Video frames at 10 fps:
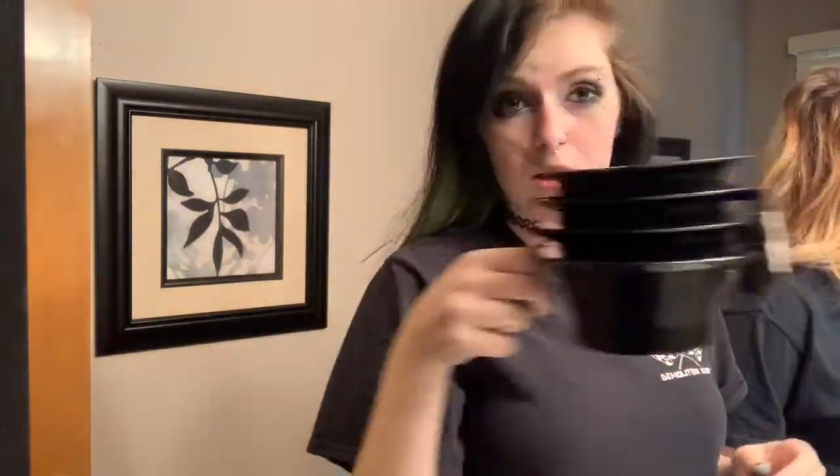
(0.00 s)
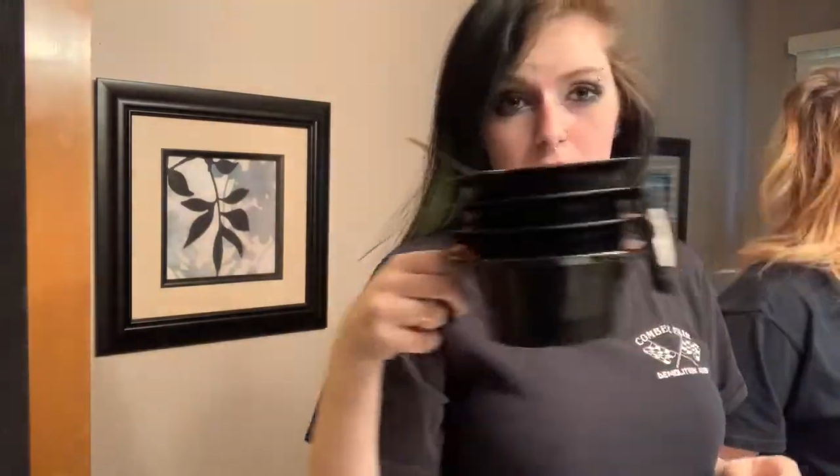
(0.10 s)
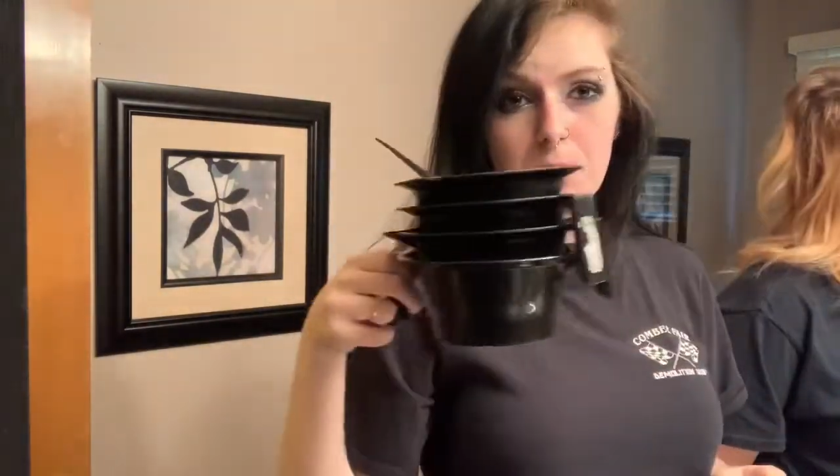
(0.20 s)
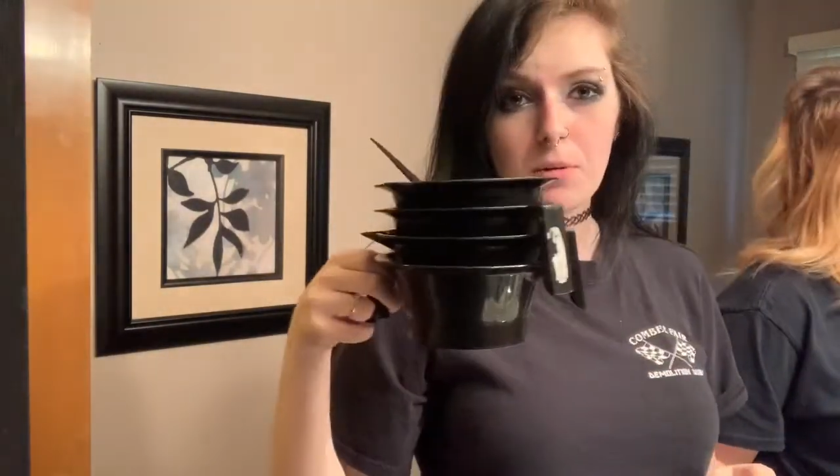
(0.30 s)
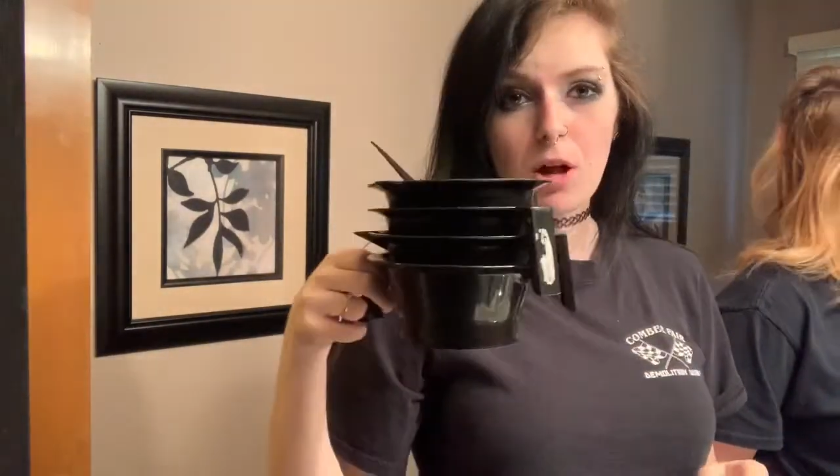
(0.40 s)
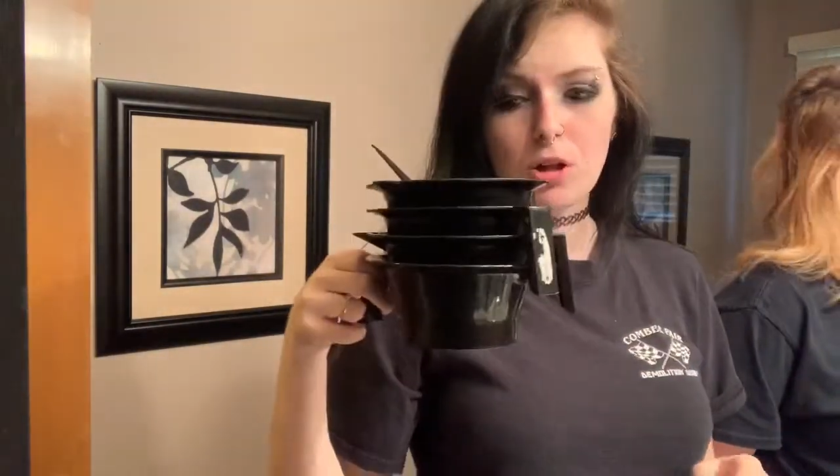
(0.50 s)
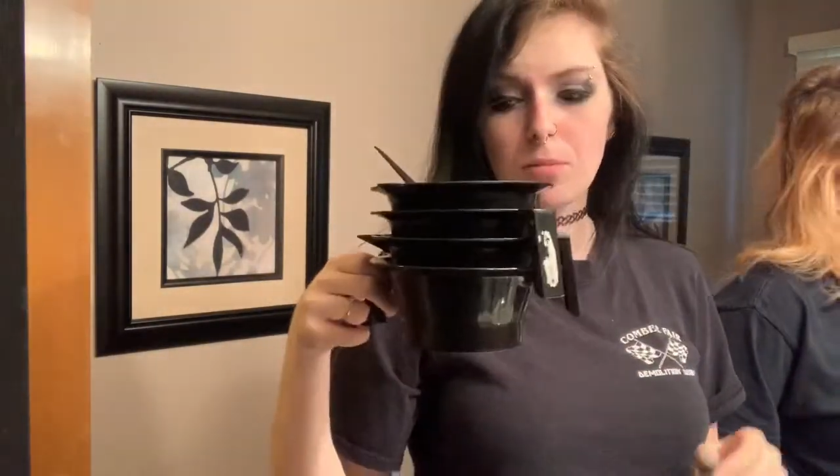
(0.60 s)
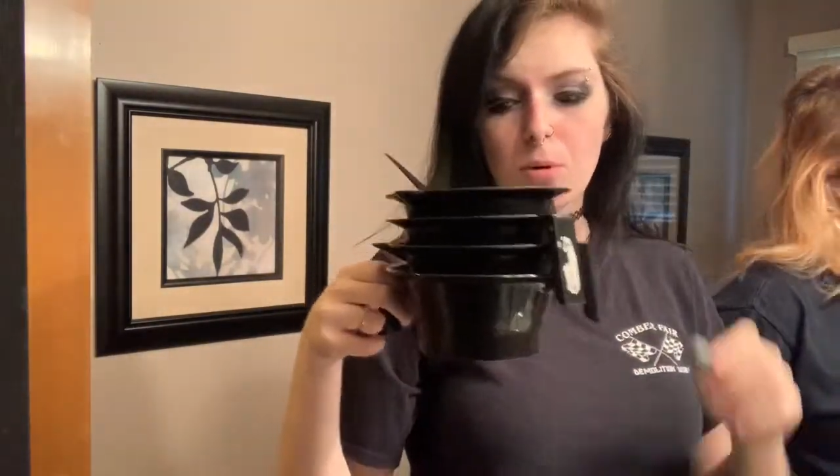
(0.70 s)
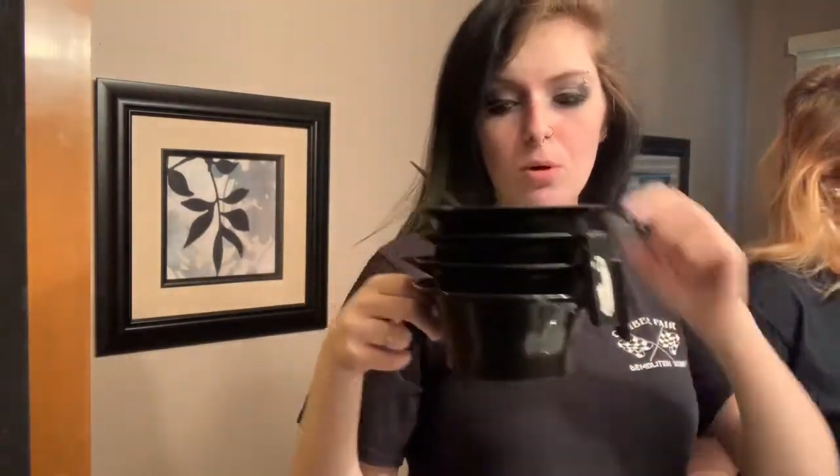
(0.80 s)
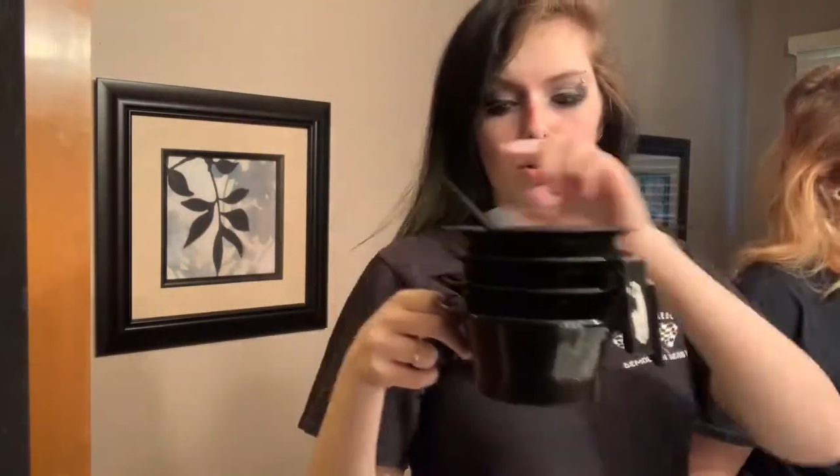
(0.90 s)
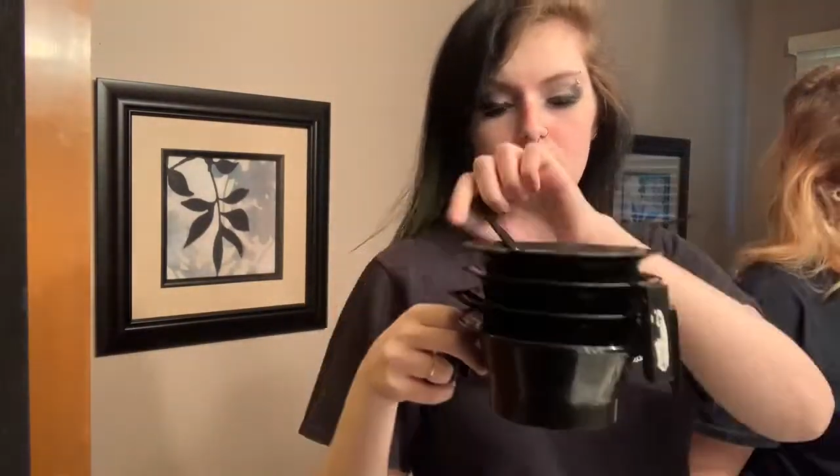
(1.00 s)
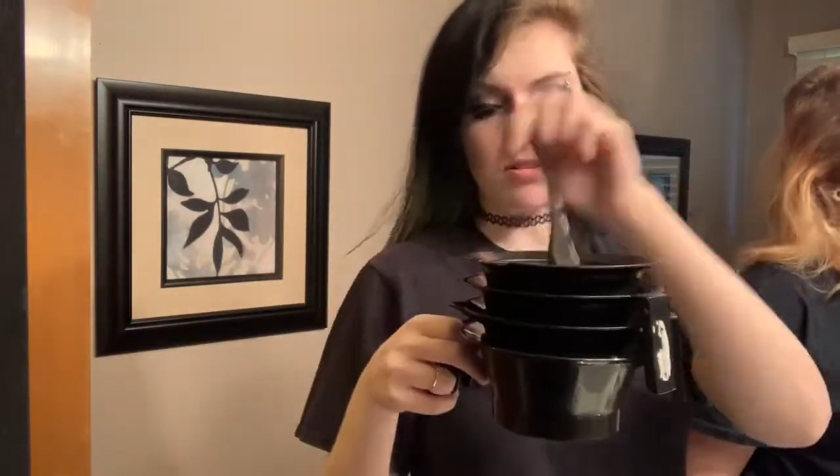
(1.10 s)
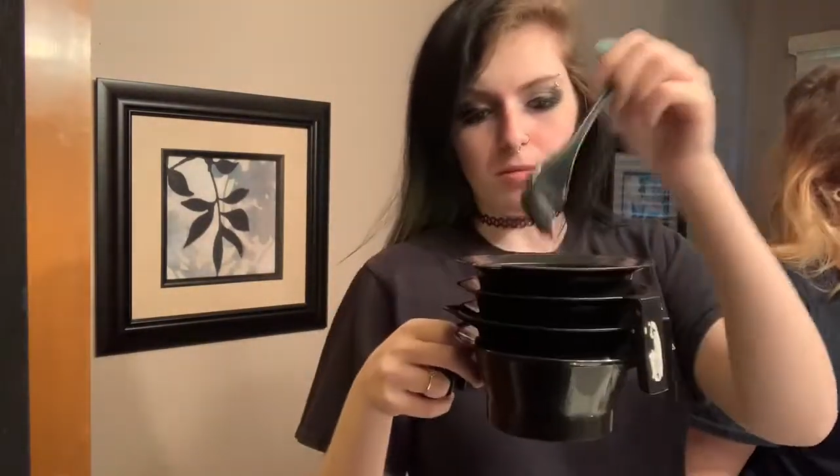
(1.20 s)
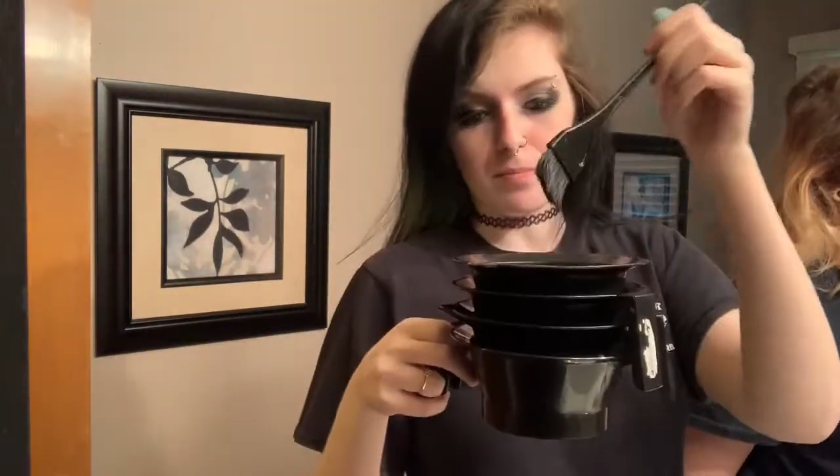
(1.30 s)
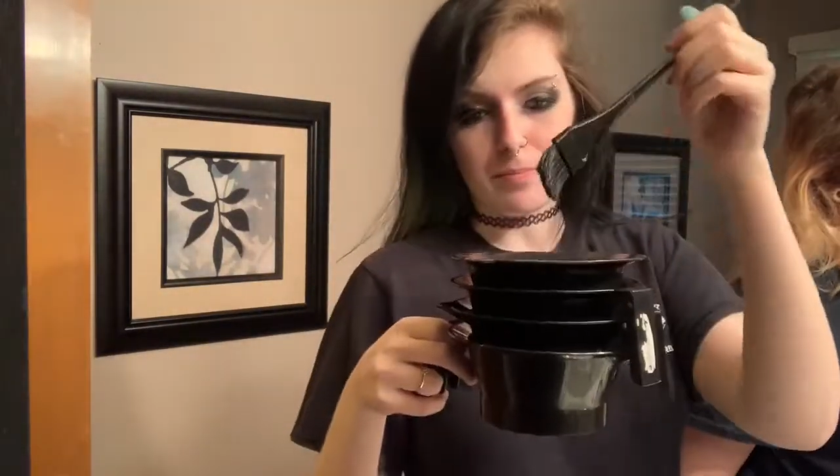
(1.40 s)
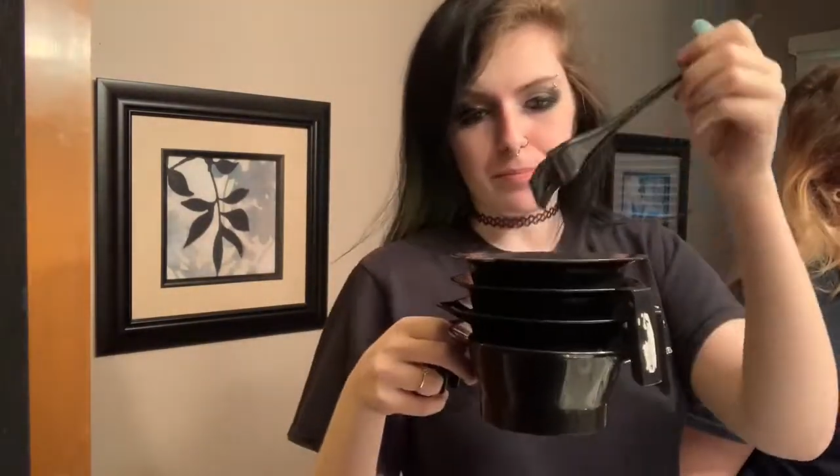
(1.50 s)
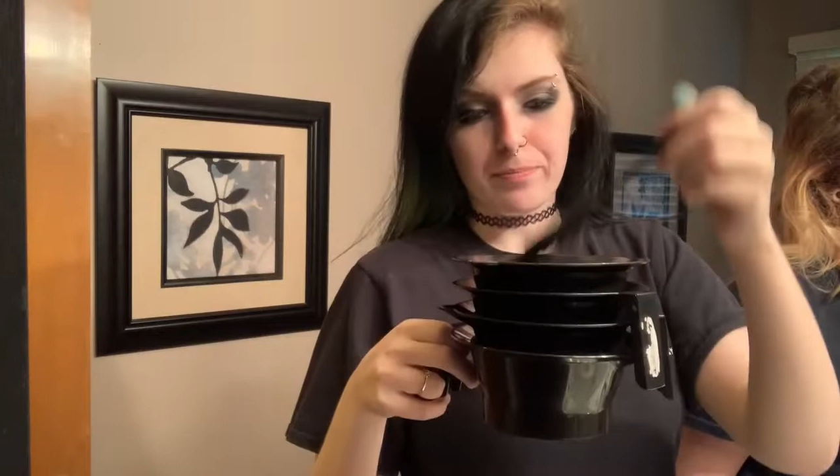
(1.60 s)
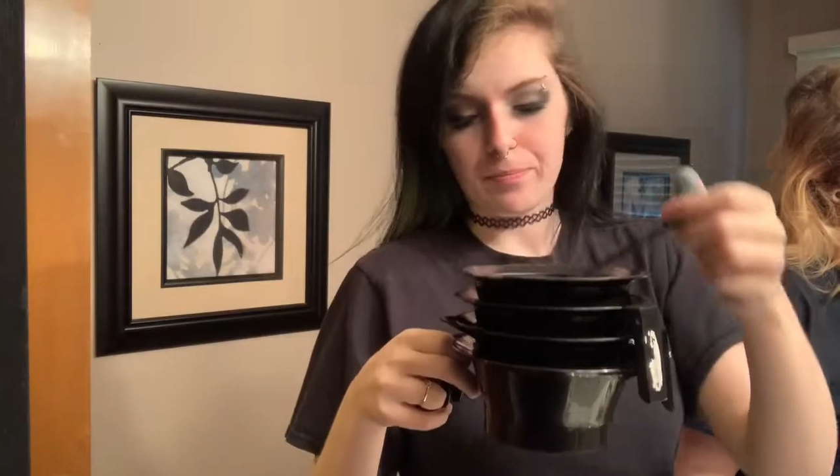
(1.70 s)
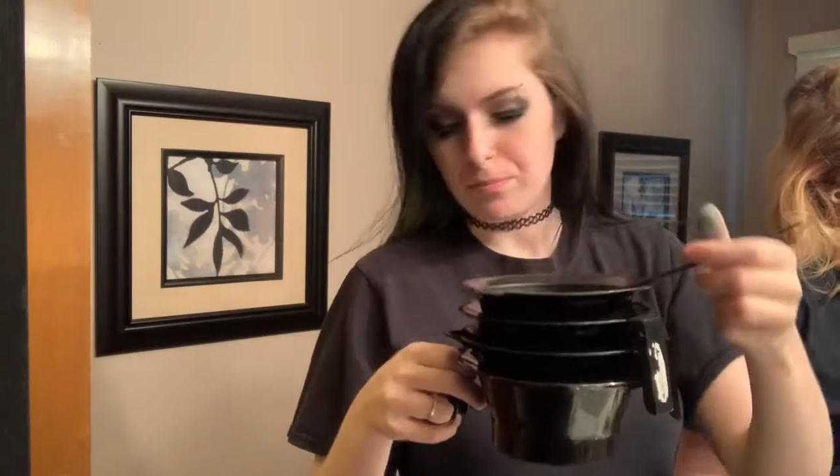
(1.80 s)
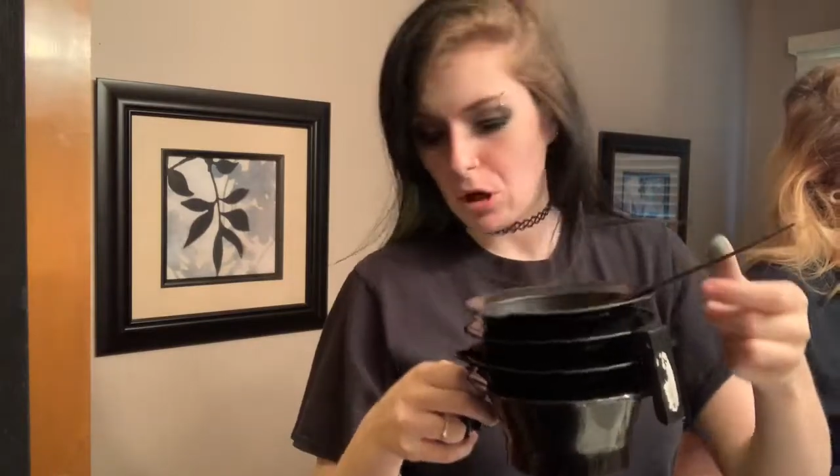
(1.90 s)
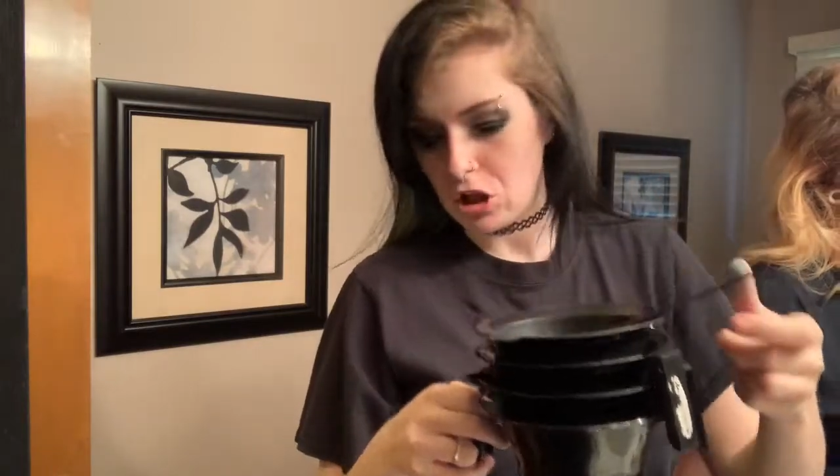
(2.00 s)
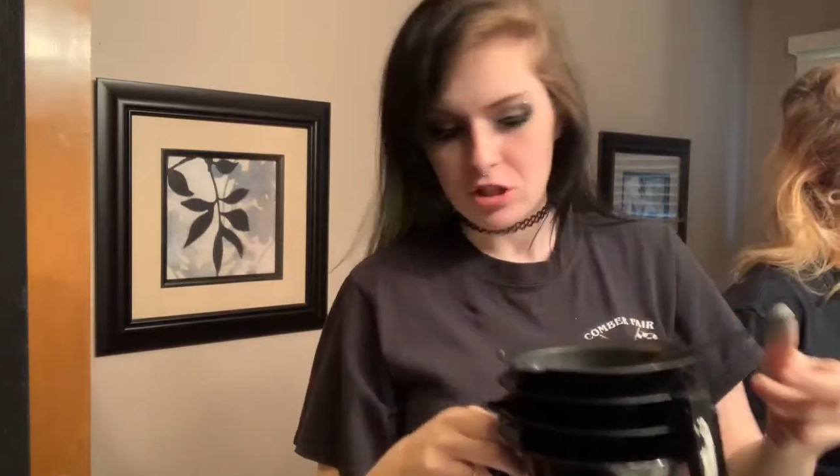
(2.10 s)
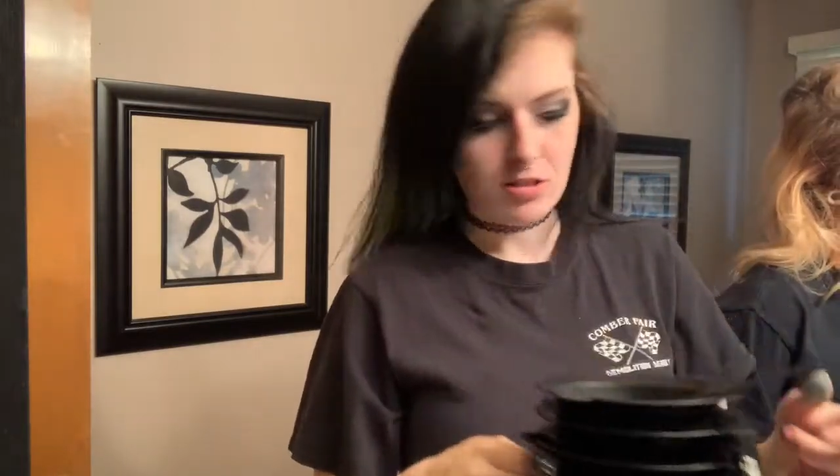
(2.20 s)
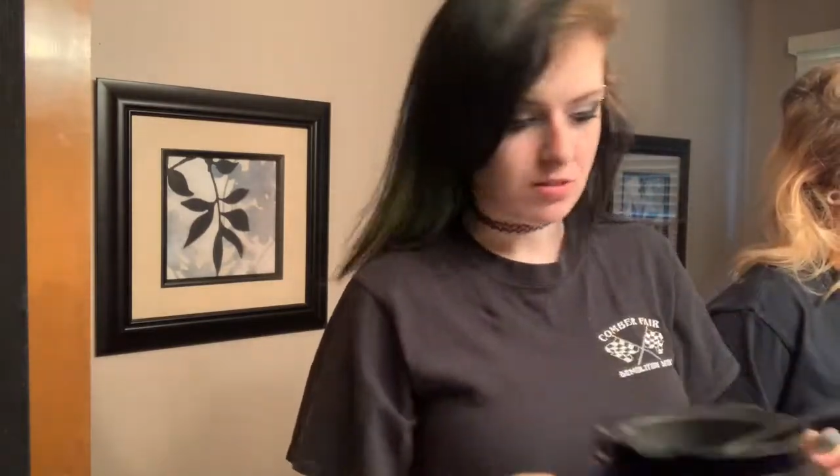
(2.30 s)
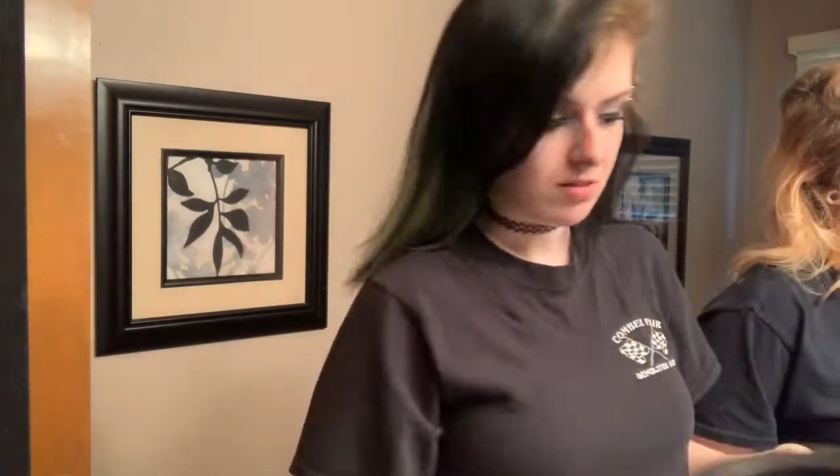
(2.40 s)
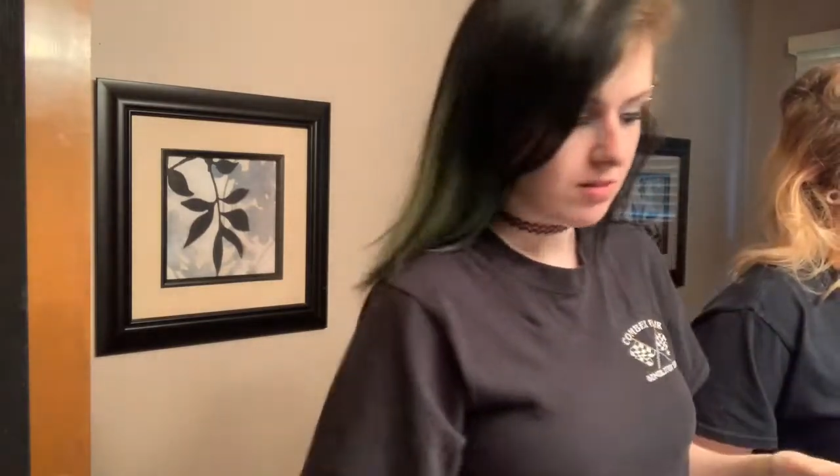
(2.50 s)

Some color bowls and brushes and